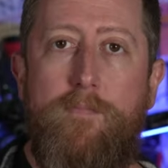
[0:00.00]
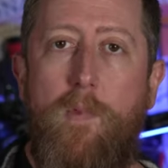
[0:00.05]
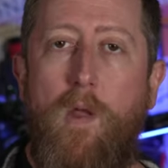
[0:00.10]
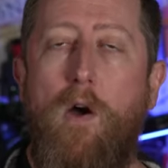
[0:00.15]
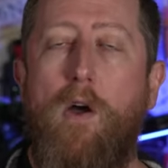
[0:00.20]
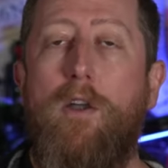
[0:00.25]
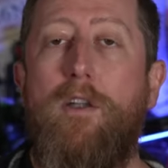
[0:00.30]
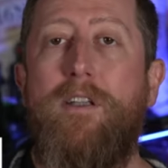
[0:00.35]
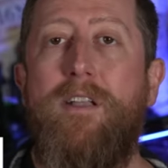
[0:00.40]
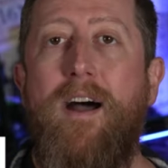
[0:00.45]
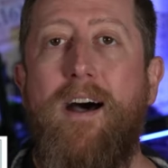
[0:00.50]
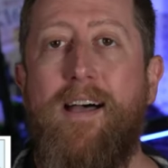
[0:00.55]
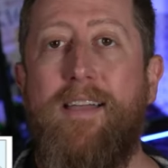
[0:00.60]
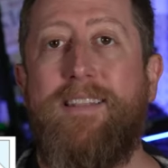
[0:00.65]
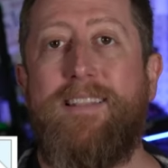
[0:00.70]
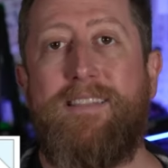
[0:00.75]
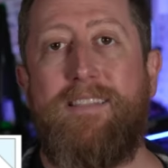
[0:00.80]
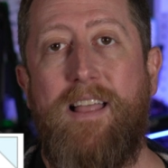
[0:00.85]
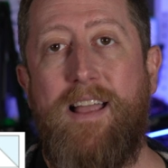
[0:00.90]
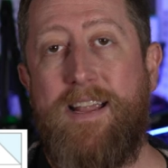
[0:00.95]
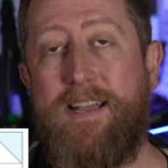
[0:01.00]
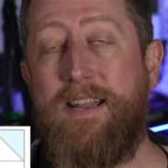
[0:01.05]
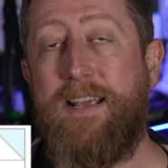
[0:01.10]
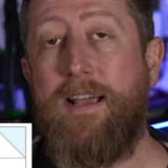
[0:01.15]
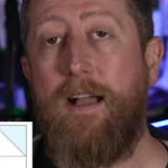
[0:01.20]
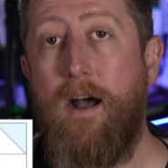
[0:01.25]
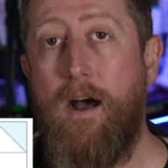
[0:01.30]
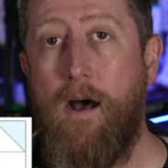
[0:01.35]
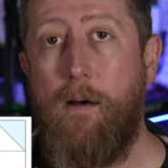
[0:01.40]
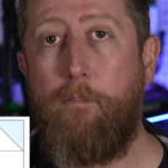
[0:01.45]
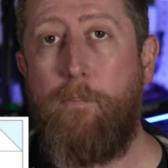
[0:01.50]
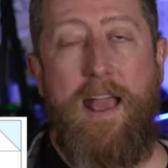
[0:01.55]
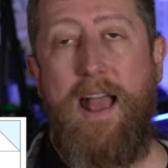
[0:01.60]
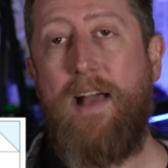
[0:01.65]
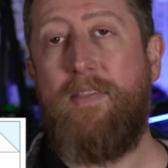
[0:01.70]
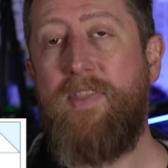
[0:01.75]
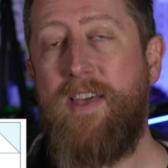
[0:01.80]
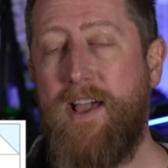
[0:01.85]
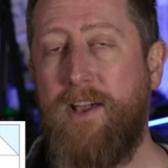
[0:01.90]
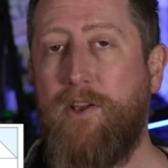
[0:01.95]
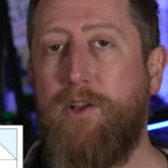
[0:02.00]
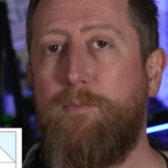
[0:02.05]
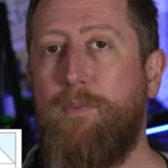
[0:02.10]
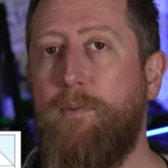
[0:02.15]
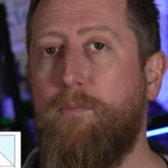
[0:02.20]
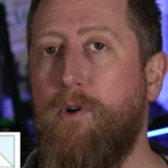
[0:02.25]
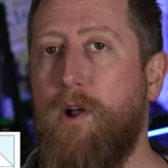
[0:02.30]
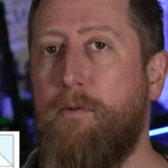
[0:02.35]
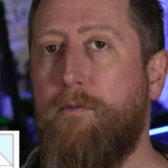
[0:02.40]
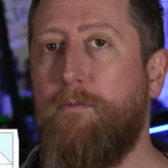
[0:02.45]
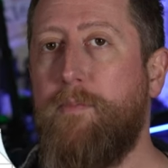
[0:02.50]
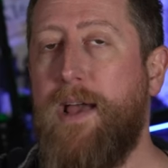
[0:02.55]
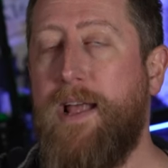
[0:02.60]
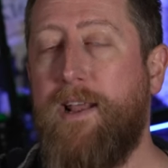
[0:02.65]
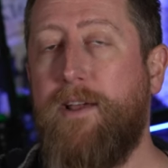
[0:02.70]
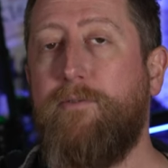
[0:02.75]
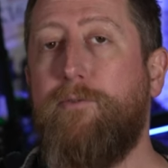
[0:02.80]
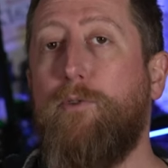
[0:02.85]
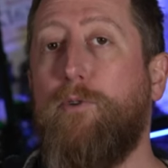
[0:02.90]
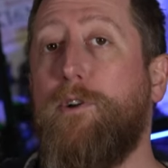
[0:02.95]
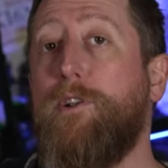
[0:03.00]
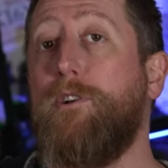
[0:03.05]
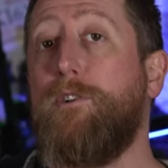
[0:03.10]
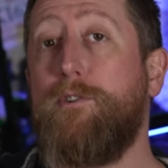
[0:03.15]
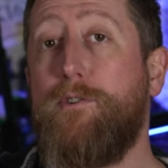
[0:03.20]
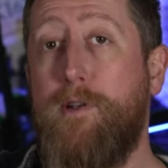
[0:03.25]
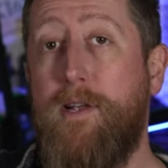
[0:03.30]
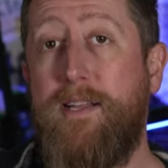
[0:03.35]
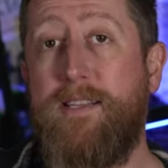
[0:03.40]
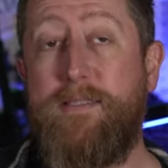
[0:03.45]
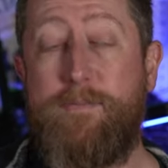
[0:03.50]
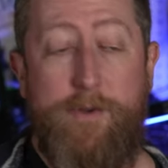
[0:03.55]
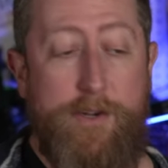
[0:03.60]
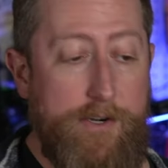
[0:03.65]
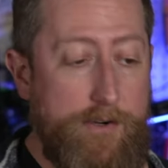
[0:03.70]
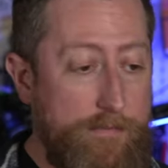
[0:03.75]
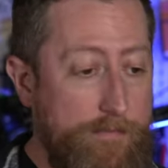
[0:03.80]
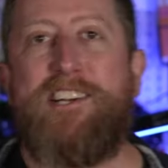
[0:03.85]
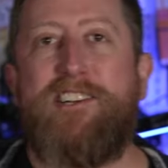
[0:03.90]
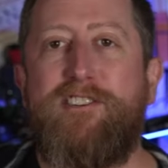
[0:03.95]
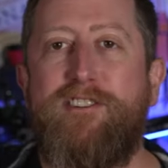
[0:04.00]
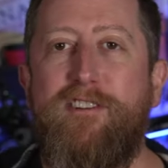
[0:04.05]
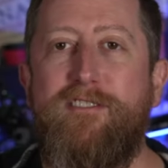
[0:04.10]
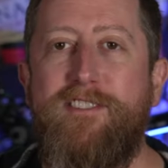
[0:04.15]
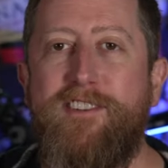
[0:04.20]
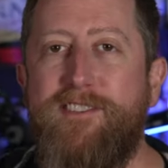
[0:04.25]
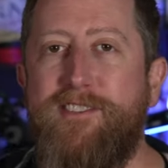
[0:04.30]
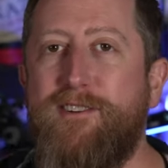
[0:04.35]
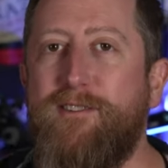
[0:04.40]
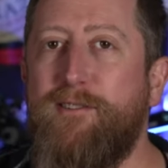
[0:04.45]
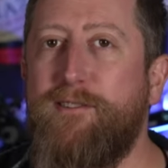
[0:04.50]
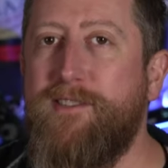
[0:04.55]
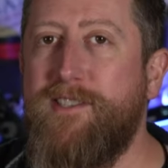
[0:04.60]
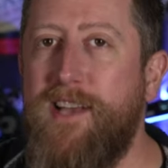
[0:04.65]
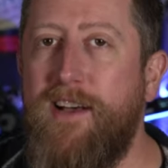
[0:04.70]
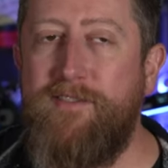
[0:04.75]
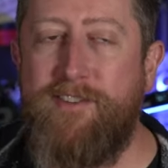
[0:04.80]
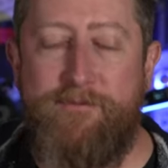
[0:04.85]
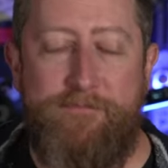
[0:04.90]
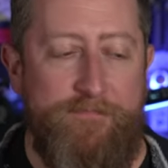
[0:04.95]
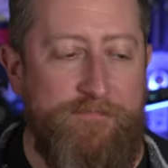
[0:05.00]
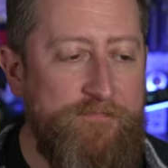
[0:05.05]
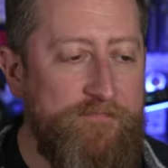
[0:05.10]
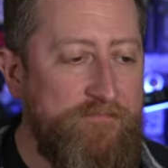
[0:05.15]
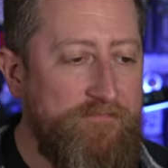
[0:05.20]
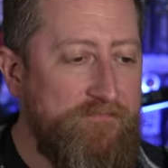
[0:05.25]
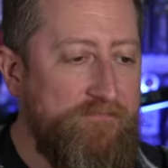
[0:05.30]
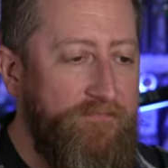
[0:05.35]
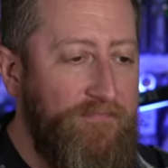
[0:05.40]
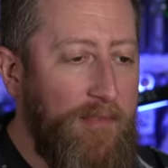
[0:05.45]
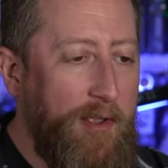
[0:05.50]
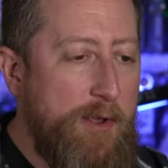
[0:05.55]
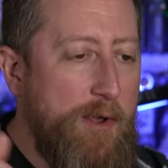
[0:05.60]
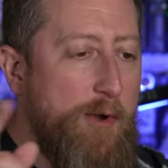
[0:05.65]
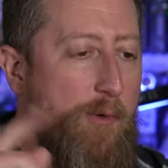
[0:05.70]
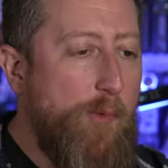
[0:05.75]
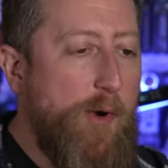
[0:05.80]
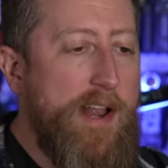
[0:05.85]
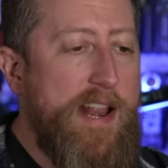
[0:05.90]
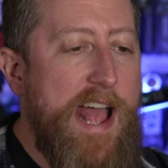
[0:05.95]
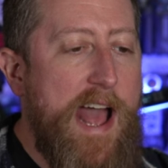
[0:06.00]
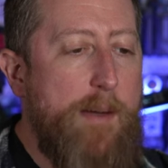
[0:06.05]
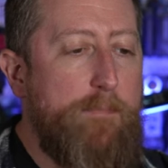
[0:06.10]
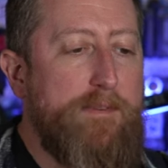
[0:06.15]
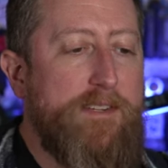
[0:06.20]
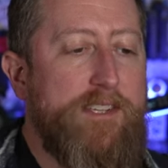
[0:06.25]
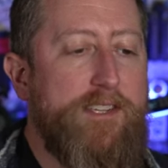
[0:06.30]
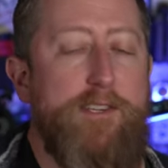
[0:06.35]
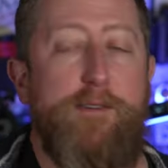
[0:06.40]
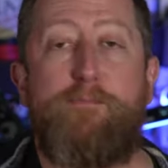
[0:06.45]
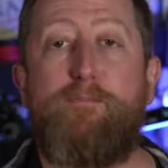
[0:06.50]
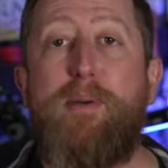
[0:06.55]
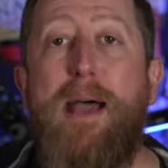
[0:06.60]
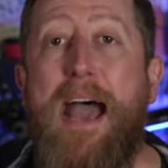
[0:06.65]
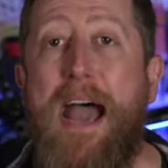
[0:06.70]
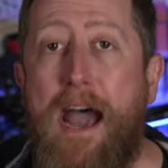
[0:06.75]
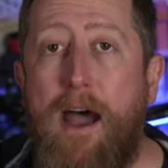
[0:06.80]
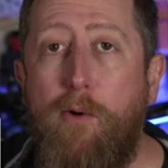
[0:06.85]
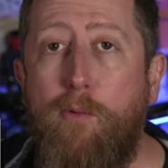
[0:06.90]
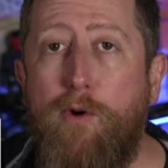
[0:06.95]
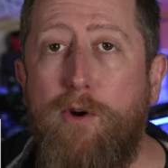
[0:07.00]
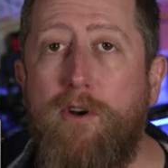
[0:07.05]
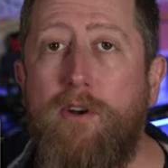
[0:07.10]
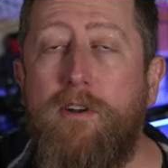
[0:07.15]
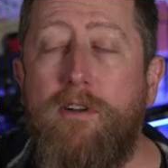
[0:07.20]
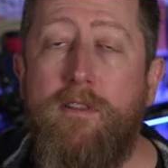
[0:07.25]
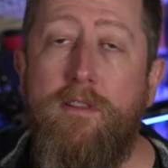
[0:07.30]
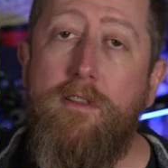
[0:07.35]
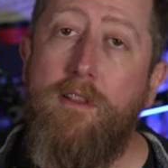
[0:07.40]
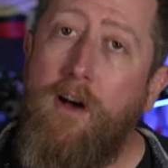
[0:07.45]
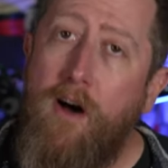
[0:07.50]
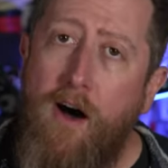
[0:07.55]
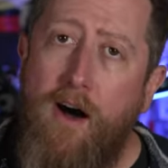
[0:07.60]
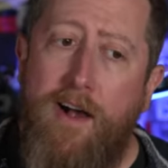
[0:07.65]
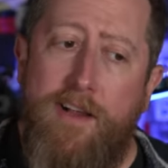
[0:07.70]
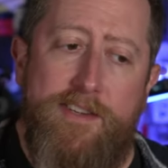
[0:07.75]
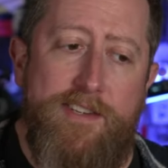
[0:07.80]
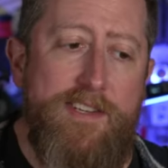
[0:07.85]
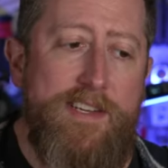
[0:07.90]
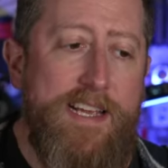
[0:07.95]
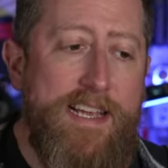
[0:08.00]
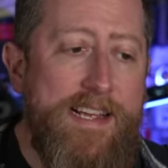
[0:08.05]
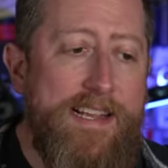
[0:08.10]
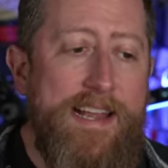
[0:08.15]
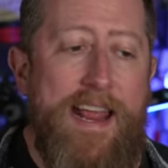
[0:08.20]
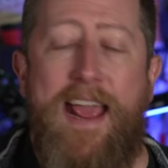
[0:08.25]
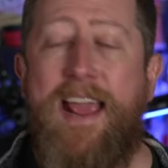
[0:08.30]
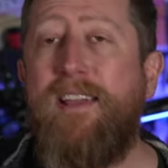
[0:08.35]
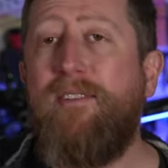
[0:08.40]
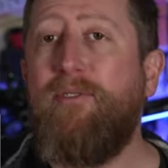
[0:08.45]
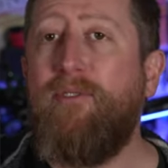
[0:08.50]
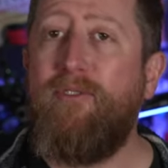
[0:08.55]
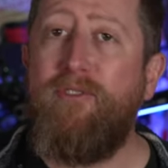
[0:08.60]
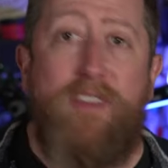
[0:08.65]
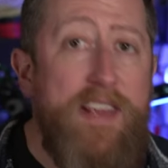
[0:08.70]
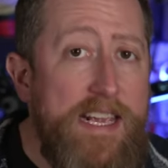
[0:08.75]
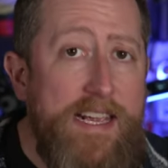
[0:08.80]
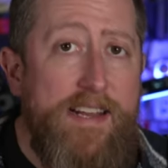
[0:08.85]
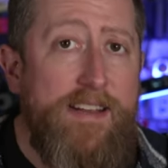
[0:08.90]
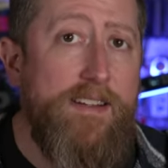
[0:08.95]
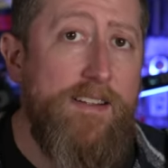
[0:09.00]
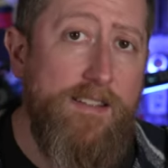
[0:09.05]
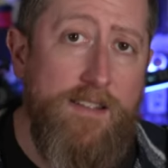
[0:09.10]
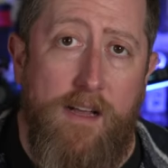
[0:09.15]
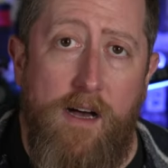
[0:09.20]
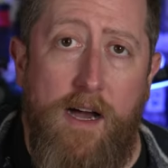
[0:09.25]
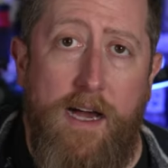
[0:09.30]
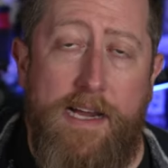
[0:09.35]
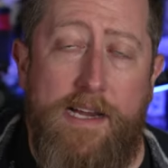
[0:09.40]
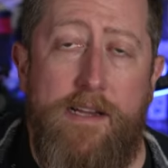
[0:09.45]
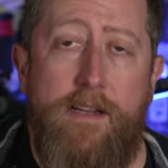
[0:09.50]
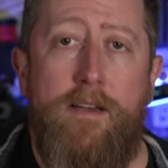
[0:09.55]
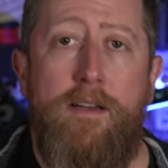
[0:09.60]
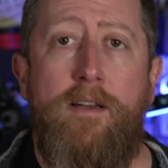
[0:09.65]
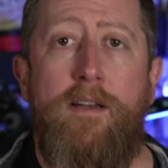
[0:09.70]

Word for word: are not lining up, and that could be problematic for your transmitter. Charlie 07, what happens to power lost in a feed line?